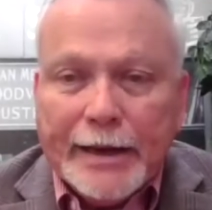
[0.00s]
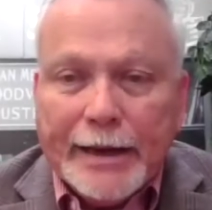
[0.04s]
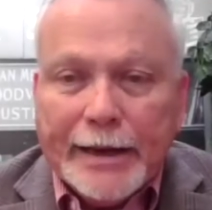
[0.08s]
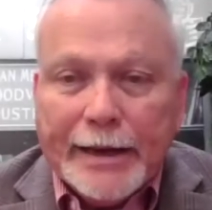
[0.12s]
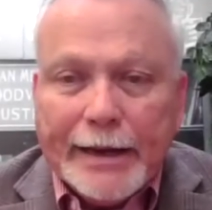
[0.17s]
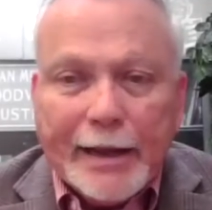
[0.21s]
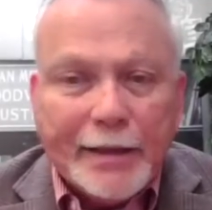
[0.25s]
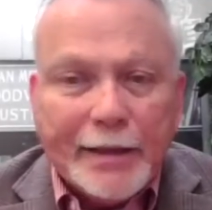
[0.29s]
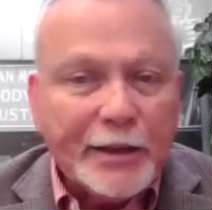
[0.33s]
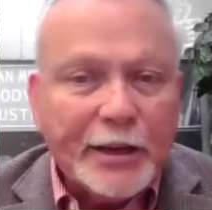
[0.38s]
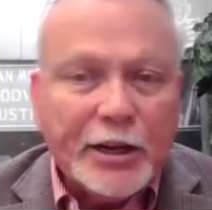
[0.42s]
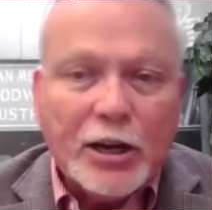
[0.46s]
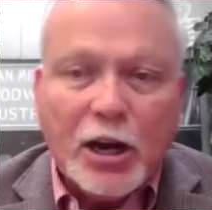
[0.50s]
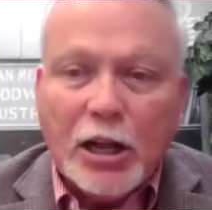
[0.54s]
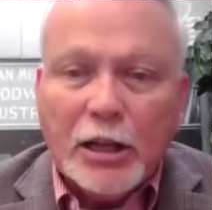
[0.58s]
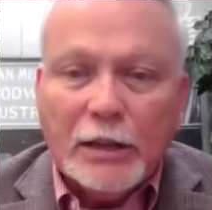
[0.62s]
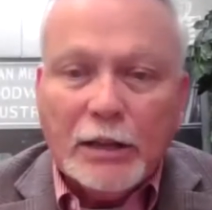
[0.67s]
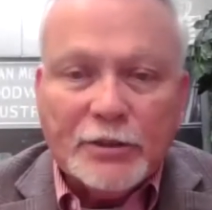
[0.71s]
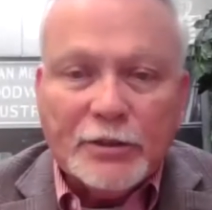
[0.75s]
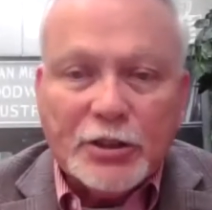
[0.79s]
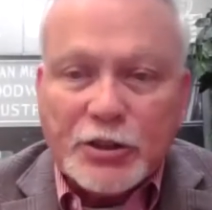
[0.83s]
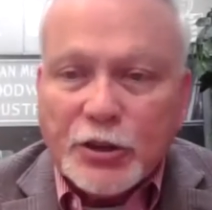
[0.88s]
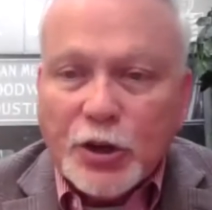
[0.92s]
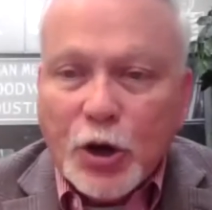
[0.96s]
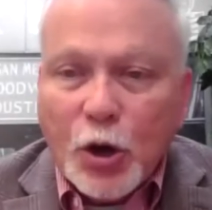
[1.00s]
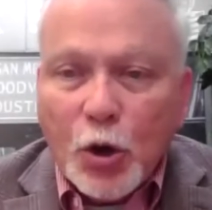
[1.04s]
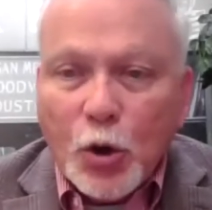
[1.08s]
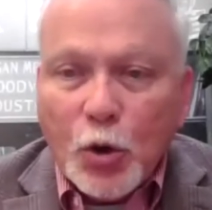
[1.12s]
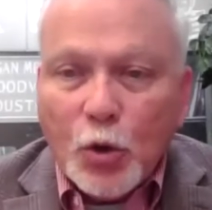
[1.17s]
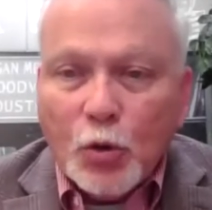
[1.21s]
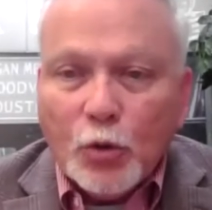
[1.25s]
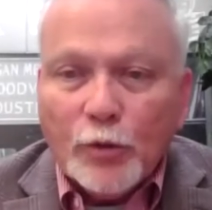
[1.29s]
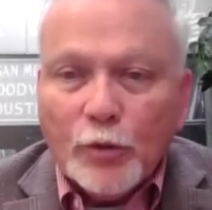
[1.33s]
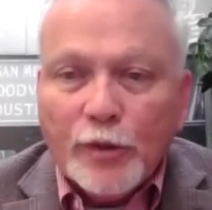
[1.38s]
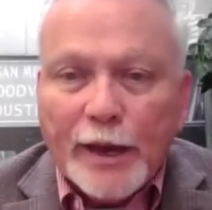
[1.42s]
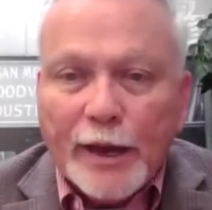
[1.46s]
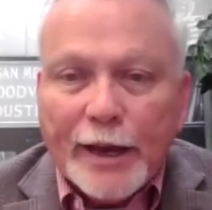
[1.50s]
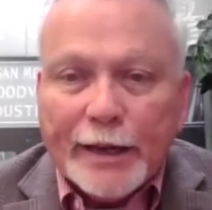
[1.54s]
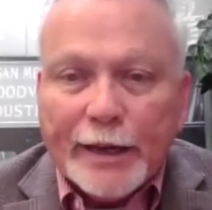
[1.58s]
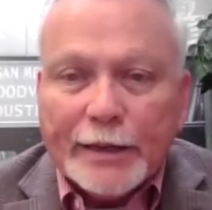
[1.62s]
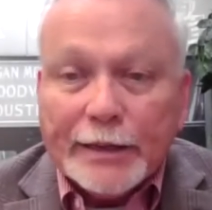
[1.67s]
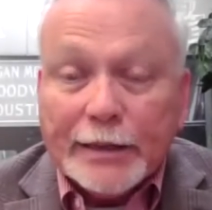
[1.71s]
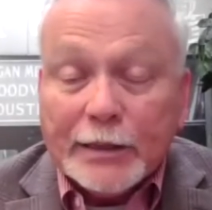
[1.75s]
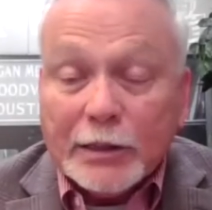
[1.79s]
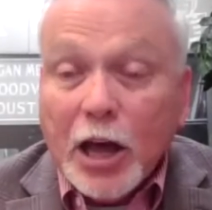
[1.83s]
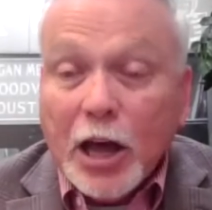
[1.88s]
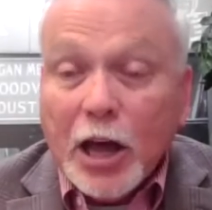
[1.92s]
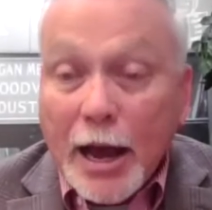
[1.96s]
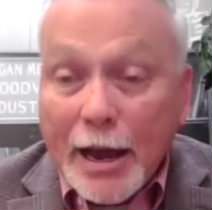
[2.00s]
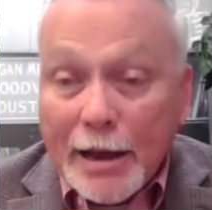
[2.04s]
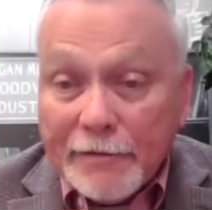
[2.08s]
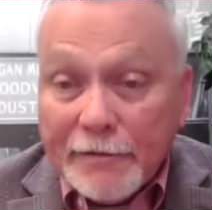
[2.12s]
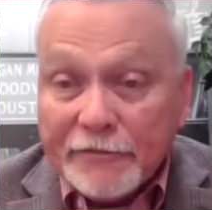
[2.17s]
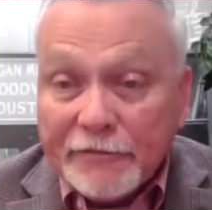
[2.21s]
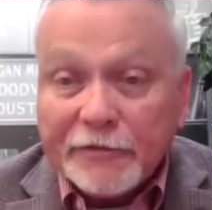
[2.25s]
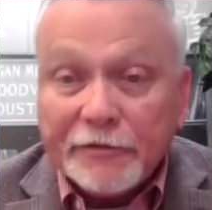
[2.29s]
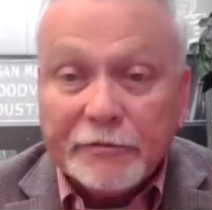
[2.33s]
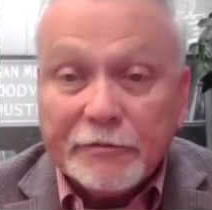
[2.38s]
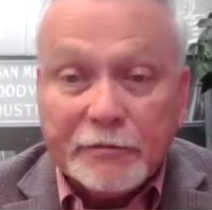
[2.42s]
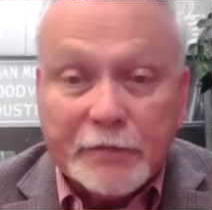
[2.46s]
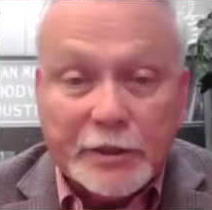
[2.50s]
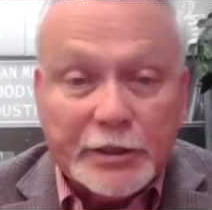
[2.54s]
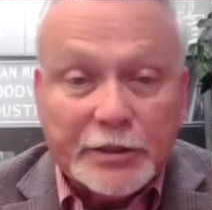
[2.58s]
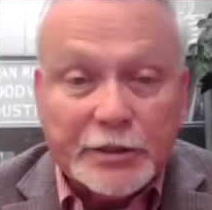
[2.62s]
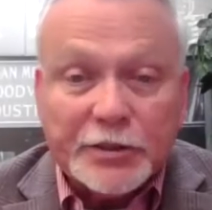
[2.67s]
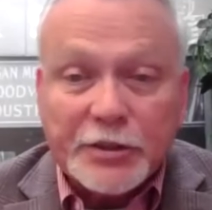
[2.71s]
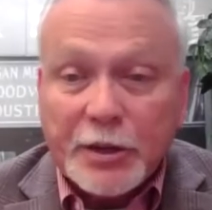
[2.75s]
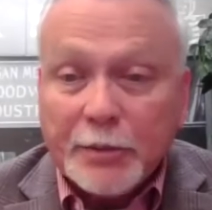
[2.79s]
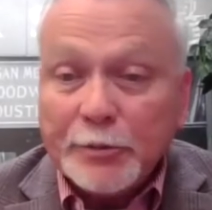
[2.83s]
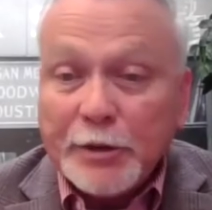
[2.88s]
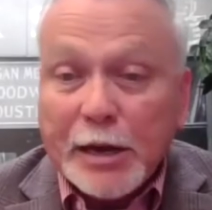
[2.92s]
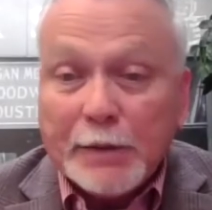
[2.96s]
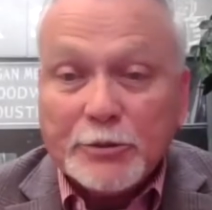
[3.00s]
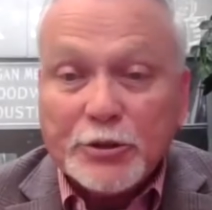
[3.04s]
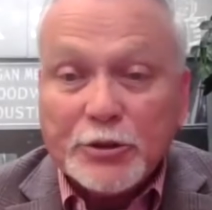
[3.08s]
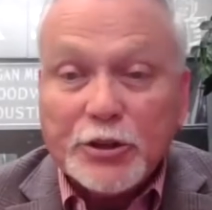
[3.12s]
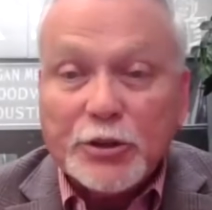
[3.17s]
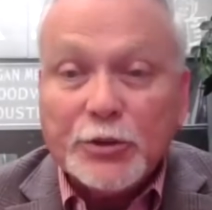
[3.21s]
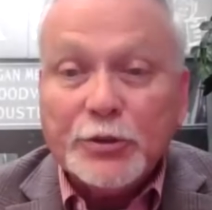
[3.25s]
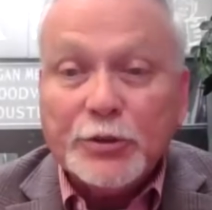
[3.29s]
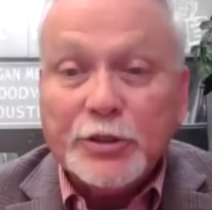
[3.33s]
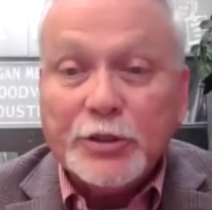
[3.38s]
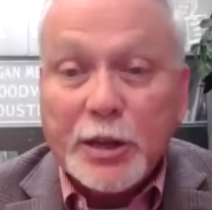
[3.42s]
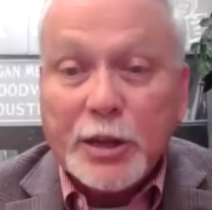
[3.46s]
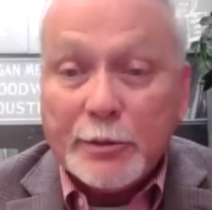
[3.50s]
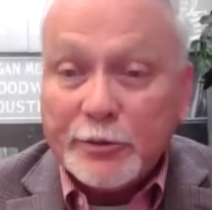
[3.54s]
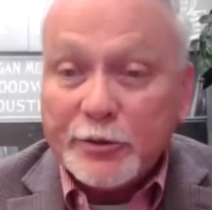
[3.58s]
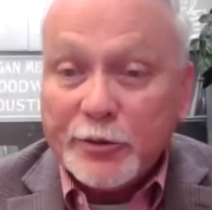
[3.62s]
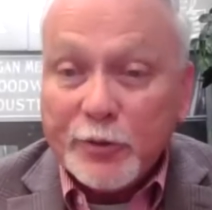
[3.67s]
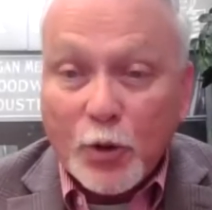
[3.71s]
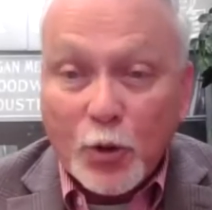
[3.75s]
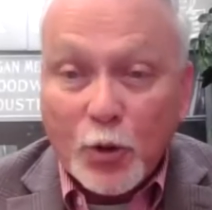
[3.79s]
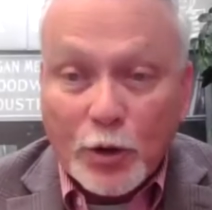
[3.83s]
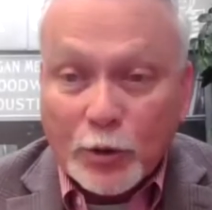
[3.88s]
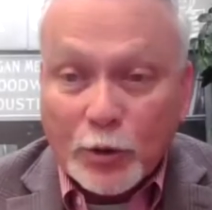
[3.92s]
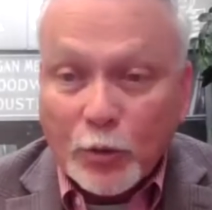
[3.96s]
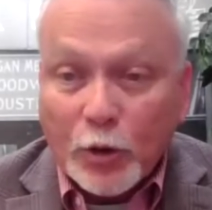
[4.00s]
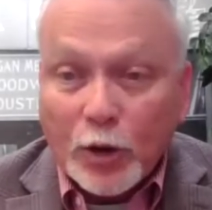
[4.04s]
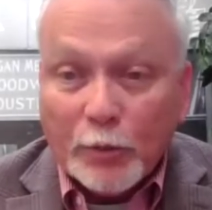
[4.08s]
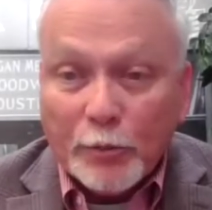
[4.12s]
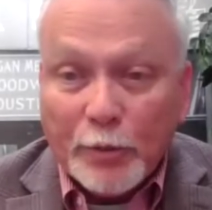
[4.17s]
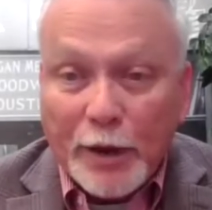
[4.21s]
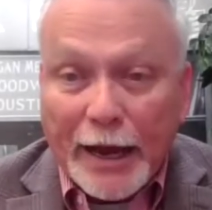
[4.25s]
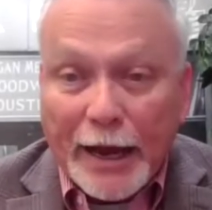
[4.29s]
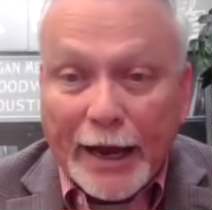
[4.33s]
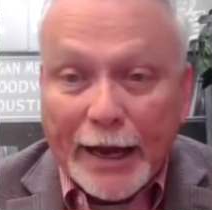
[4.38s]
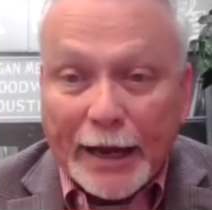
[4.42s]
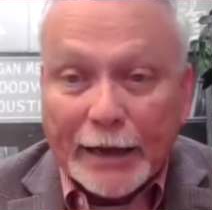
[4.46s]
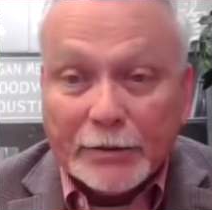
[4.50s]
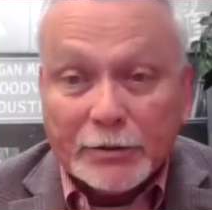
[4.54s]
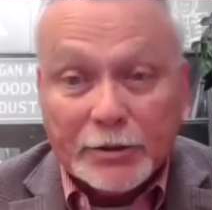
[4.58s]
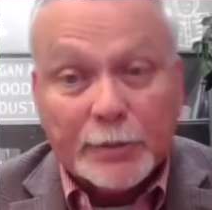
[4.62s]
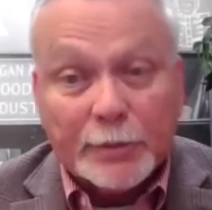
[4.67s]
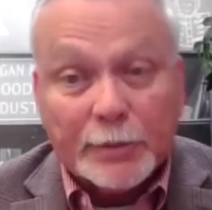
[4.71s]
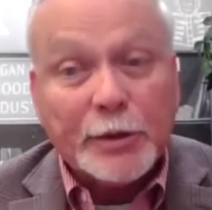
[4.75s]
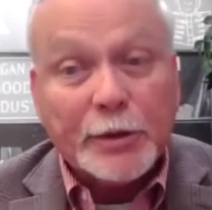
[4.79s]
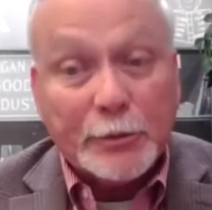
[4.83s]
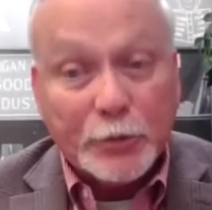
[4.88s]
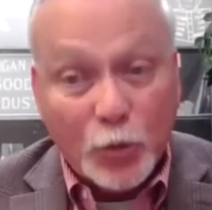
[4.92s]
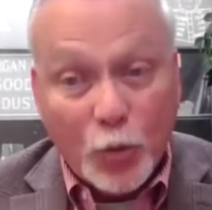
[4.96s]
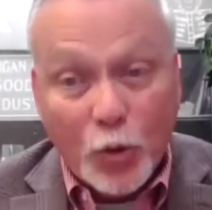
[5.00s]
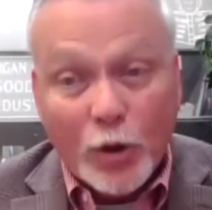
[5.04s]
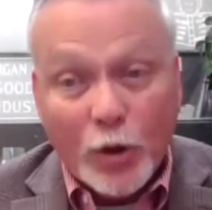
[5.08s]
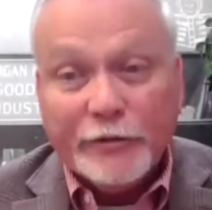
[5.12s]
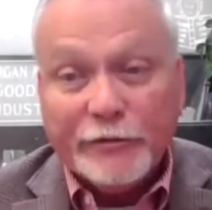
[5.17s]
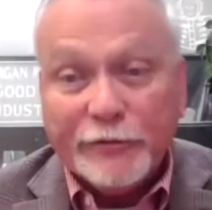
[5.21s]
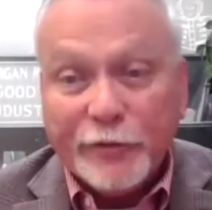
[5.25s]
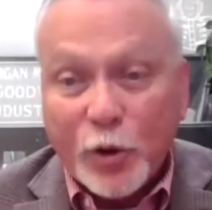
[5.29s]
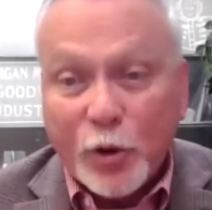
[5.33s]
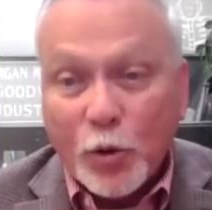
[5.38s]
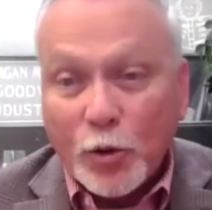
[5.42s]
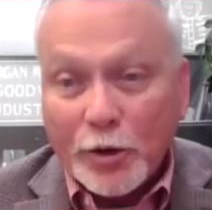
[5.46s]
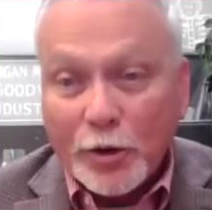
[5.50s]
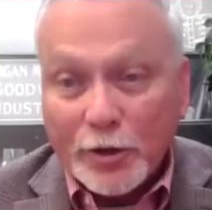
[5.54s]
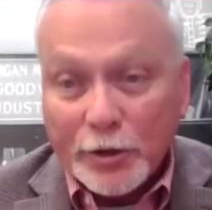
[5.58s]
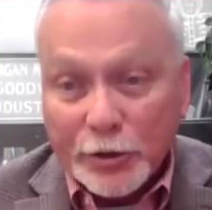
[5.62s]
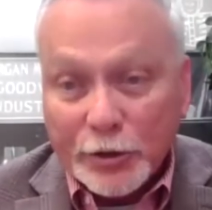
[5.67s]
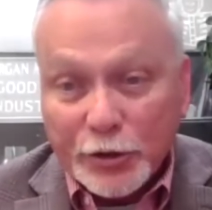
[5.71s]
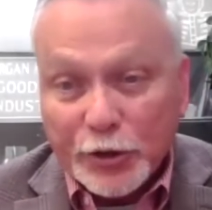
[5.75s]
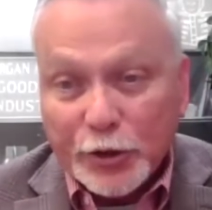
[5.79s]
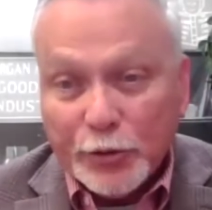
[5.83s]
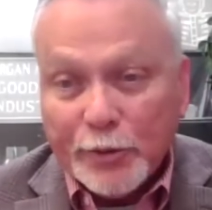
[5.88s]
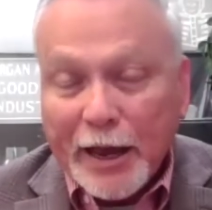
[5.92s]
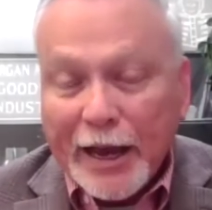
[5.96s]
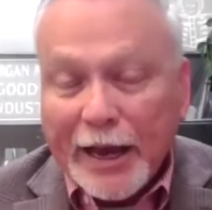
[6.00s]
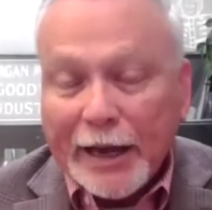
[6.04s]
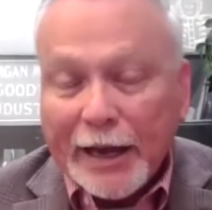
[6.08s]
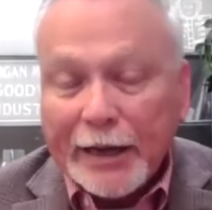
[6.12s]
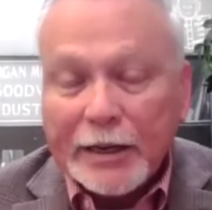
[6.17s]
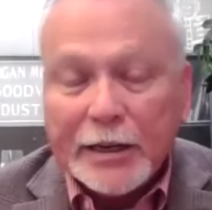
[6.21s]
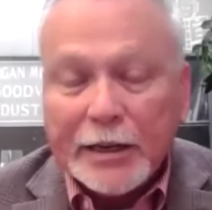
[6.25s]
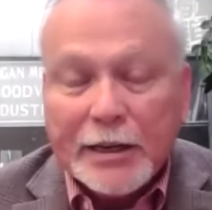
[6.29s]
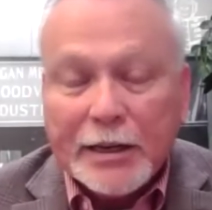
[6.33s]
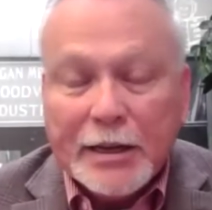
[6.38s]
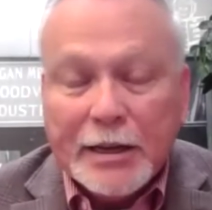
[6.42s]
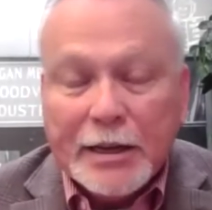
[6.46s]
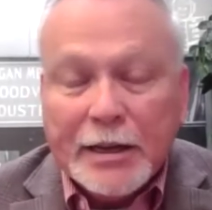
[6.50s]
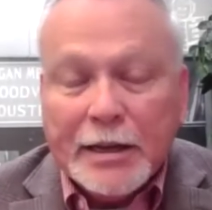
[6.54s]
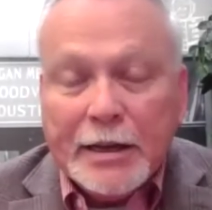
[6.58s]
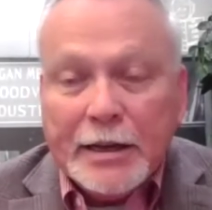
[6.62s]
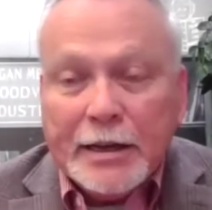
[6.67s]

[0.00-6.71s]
And I think all of us know that in life, it's sometimes 2 steps forward, 1 back, sometimes 1 forward and 2 back.